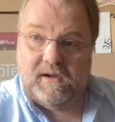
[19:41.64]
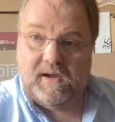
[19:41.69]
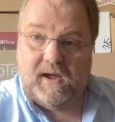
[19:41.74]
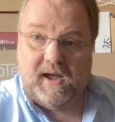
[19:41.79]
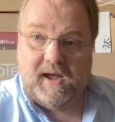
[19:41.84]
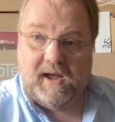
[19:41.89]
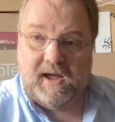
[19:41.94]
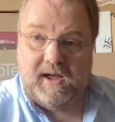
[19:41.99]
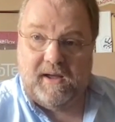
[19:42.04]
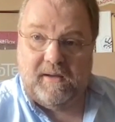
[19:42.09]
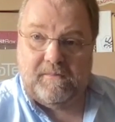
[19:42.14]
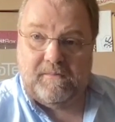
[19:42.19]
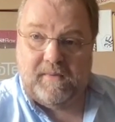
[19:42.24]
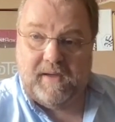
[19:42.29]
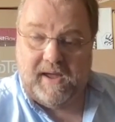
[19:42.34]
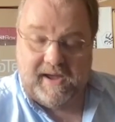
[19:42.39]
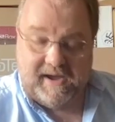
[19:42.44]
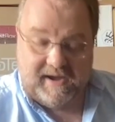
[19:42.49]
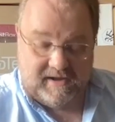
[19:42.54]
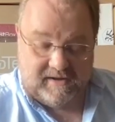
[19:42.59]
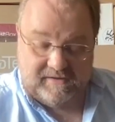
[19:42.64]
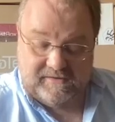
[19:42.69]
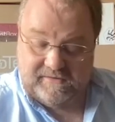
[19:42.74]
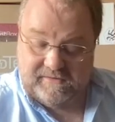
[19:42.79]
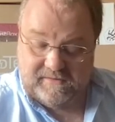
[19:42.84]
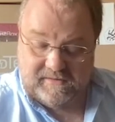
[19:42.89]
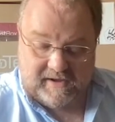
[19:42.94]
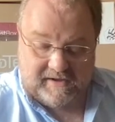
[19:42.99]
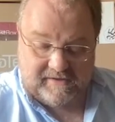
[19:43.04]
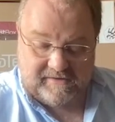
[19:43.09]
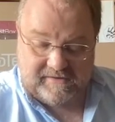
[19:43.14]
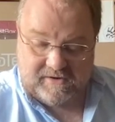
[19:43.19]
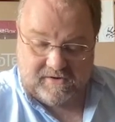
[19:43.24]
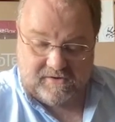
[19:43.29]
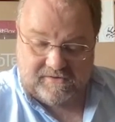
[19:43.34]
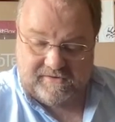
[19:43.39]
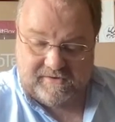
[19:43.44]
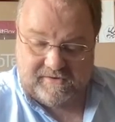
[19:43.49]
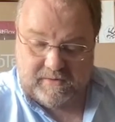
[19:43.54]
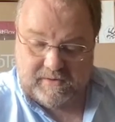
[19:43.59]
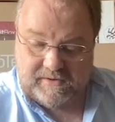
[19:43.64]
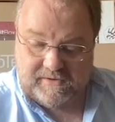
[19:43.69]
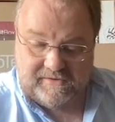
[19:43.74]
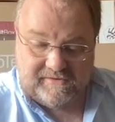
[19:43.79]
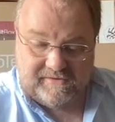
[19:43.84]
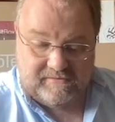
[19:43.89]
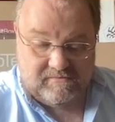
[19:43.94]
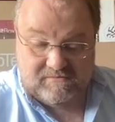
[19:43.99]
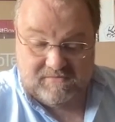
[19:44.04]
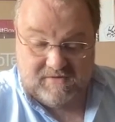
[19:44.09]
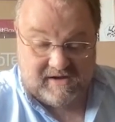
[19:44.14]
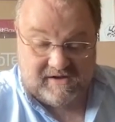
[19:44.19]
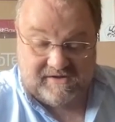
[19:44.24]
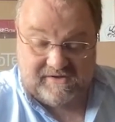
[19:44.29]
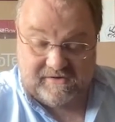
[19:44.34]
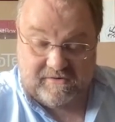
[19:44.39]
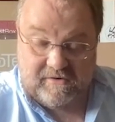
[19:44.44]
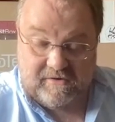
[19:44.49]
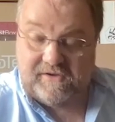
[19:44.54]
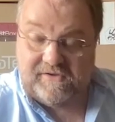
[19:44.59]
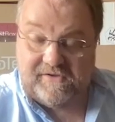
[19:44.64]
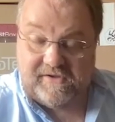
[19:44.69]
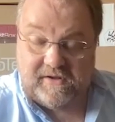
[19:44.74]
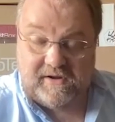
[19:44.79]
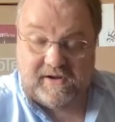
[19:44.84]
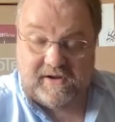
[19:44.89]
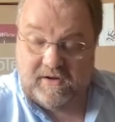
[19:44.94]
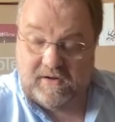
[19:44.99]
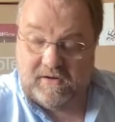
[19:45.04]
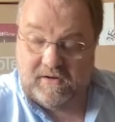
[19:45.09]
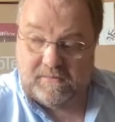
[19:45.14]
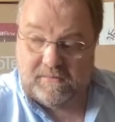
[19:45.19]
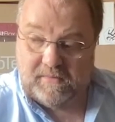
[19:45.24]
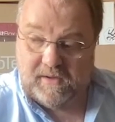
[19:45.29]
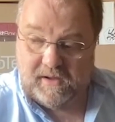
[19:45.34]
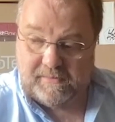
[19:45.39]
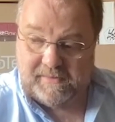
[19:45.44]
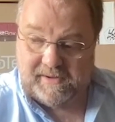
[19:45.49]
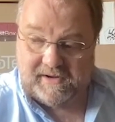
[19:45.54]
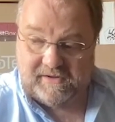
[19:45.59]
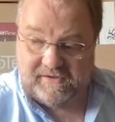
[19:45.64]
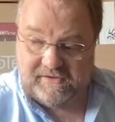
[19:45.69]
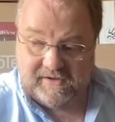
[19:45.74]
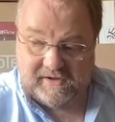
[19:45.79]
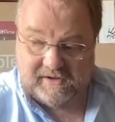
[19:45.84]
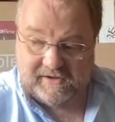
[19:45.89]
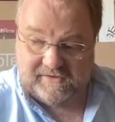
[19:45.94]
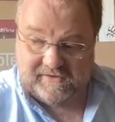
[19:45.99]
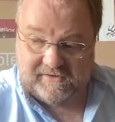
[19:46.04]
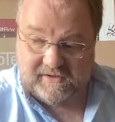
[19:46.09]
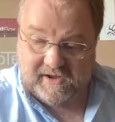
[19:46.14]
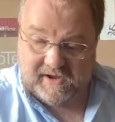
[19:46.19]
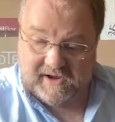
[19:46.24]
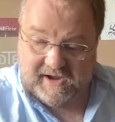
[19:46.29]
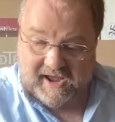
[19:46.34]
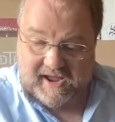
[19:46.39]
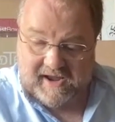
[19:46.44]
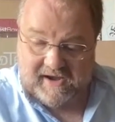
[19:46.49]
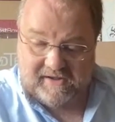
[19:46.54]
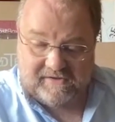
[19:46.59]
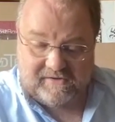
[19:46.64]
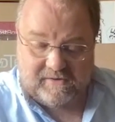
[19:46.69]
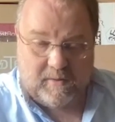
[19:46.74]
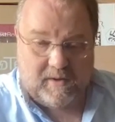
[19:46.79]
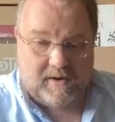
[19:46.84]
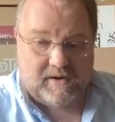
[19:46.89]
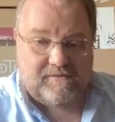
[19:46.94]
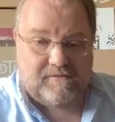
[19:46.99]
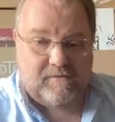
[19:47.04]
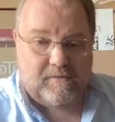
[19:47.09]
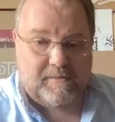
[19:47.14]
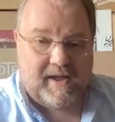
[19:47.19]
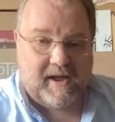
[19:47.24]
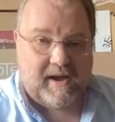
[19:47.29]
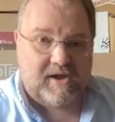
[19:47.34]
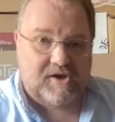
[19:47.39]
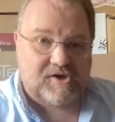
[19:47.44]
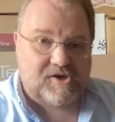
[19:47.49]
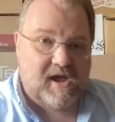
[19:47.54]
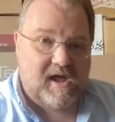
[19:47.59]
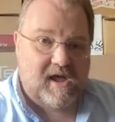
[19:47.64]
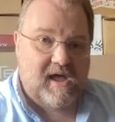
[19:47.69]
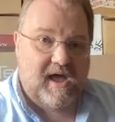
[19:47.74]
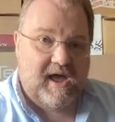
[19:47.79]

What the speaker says: And as a consequence, it's a great sounding arm. I mean, it's a wonderful package.